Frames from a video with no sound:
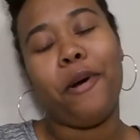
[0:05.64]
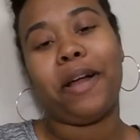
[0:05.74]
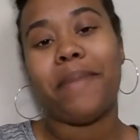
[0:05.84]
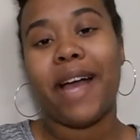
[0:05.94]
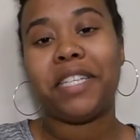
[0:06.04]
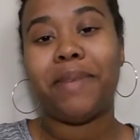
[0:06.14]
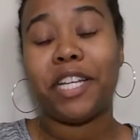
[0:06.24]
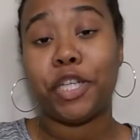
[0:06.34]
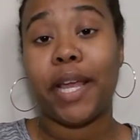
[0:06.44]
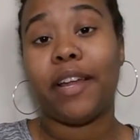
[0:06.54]
welcome back to my
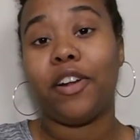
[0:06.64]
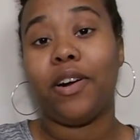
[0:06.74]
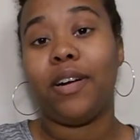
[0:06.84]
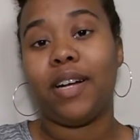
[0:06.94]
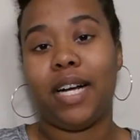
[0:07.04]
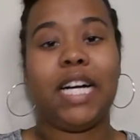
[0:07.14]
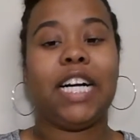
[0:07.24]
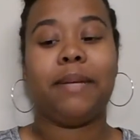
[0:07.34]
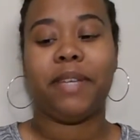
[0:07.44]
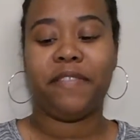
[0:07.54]
channel.
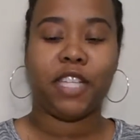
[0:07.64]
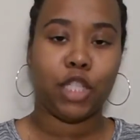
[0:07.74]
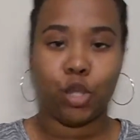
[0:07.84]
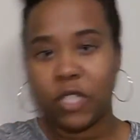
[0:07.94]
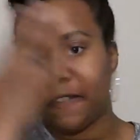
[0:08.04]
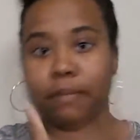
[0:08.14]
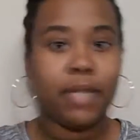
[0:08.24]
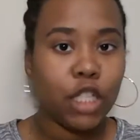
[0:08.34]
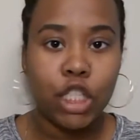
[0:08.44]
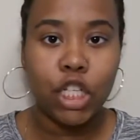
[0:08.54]
If this looks
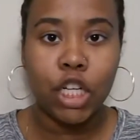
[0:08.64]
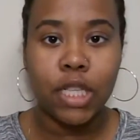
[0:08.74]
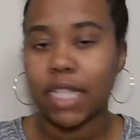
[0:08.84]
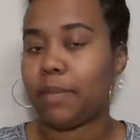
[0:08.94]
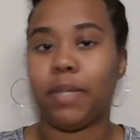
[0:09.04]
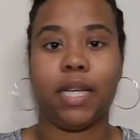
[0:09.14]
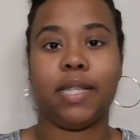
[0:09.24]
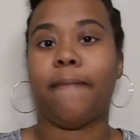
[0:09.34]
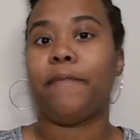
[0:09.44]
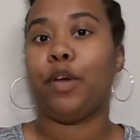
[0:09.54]
familiar, that's because
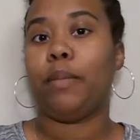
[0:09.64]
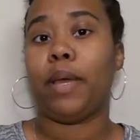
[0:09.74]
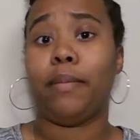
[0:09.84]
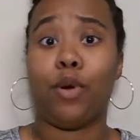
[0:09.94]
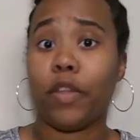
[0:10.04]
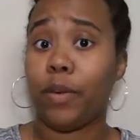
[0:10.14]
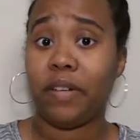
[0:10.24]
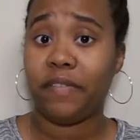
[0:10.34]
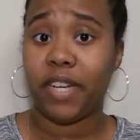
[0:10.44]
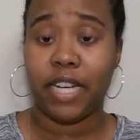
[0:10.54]
I'm filming more than
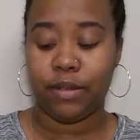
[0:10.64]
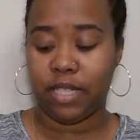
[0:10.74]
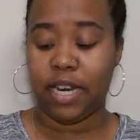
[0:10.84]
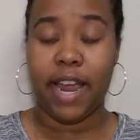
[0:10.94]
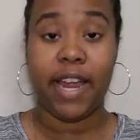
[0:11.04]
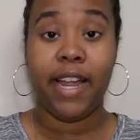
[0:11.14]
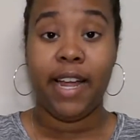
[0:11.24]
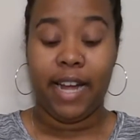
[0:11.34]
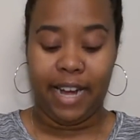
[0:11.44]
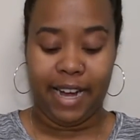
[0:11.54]
one video today.
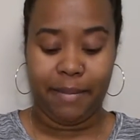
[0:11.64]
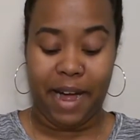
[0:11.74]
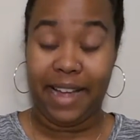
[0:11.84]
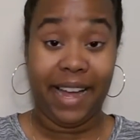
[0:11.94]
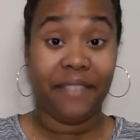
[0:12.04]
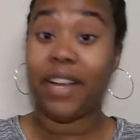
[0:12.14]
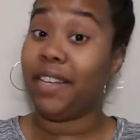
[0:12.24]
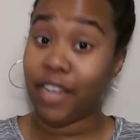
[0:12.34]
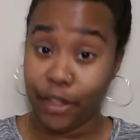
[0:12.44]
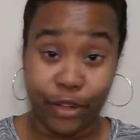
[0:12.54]
I have
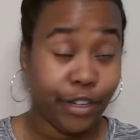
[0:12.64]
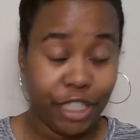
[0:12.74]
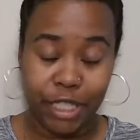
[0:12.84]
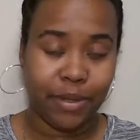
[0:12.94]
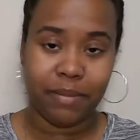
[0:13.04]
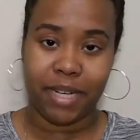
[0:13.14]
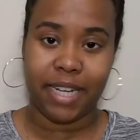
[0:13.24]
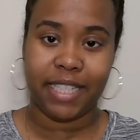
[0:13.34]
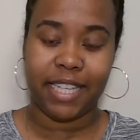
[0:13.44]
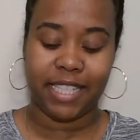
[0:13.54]
another shoe
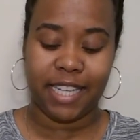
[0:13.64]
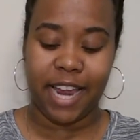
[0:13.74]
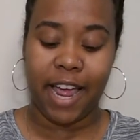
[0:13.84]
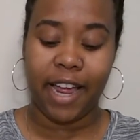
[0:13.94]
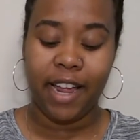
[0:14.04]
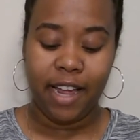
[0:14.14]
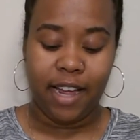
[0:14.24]
unboxing today.